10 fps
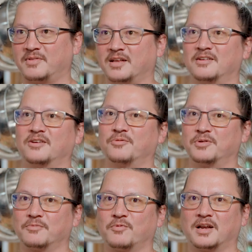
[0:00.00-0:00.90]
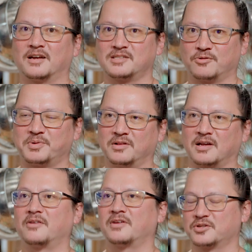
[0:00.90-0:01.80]
They didn't know what eggs they were peeling,
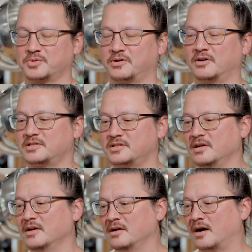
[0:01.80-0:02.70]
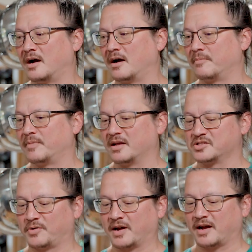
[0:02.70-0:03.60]
how the eggs were cooked. And
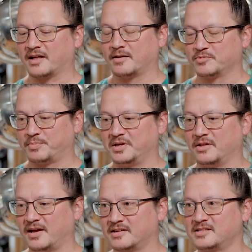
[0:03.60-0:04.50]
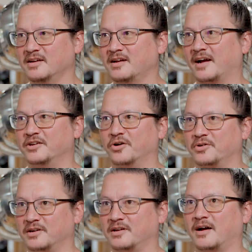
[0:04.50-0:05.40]
so I got them to peel eggs. I
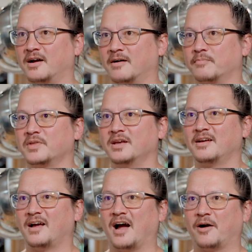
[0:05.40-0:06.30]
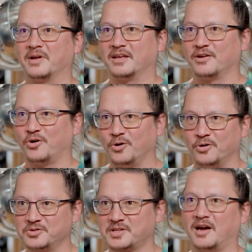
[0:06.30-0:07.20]
noted how many
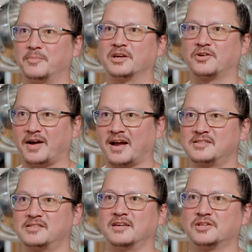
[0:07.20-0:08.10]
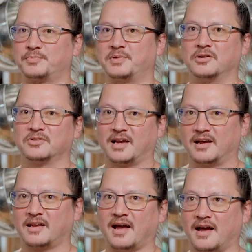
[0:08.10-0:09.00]
holes and how many cracks each peeled
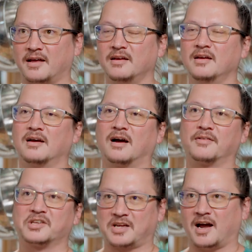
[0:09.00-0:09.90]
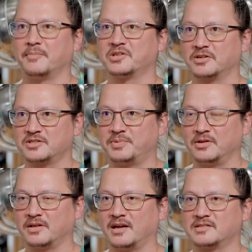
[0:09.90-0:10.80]
egg had, the time it took to
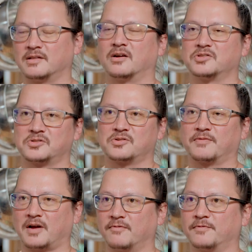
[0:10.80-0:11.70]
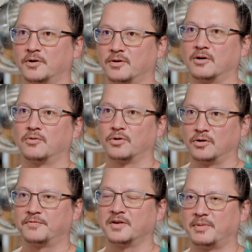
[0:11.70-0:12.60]
peel the eggs, and then also sort of got
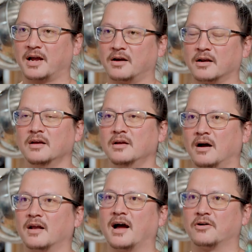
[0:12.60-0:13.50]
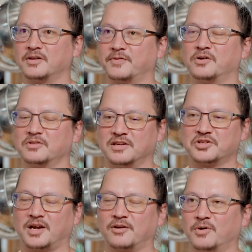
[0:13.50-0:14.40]
oral feedback on how difficult
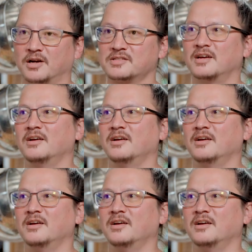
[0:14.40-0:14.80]
each egg was.